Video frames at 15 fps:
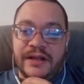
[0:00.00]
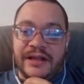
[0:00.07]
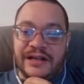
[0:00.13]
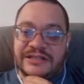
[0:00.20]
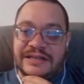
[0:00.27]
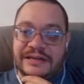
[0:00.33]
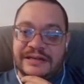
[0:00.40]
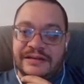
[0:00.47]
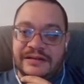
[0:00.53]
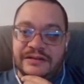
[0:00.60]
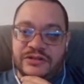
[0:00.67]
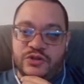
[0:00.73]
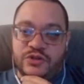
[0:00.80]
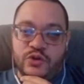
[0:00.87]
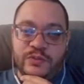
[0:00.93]
Because
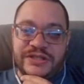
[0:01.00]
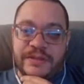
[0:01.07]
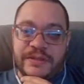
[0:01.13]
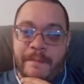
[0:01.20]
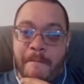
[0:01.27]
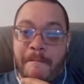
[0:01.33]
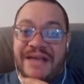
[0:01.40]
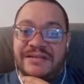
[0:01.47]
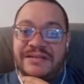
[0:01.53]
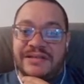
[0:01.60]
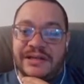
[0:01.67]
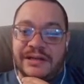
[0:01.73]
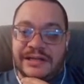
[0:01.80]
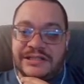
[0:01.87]
Doom is amazing.